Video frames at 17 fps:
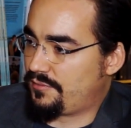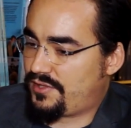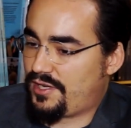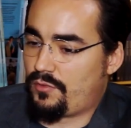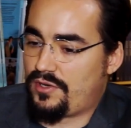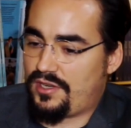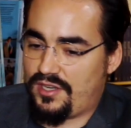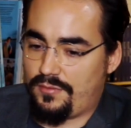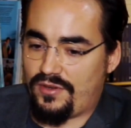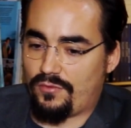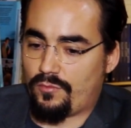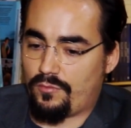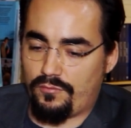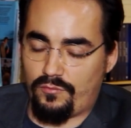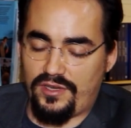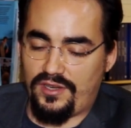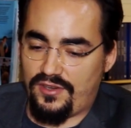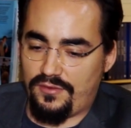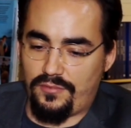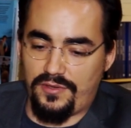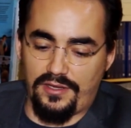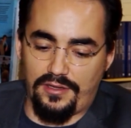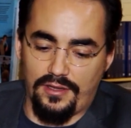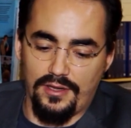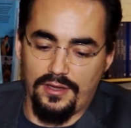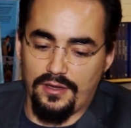I'm saying we need to
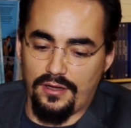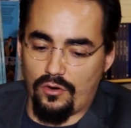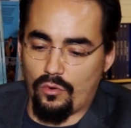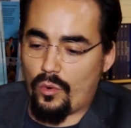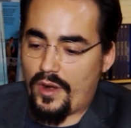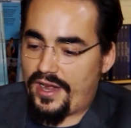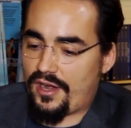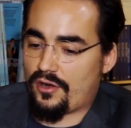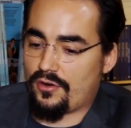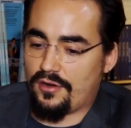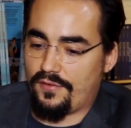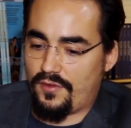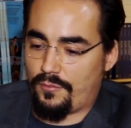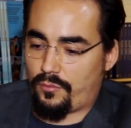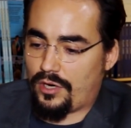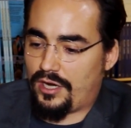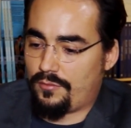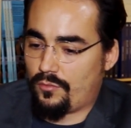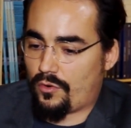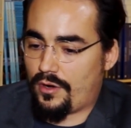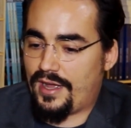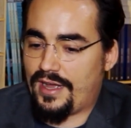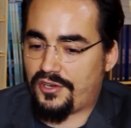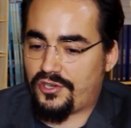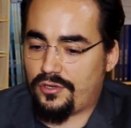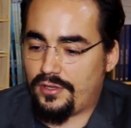be aware of the problem we're
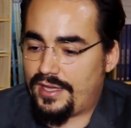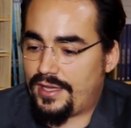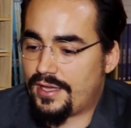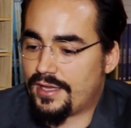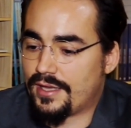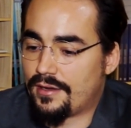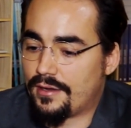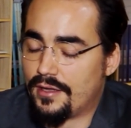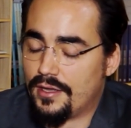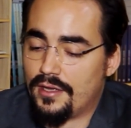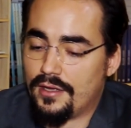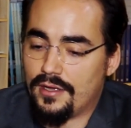actually in.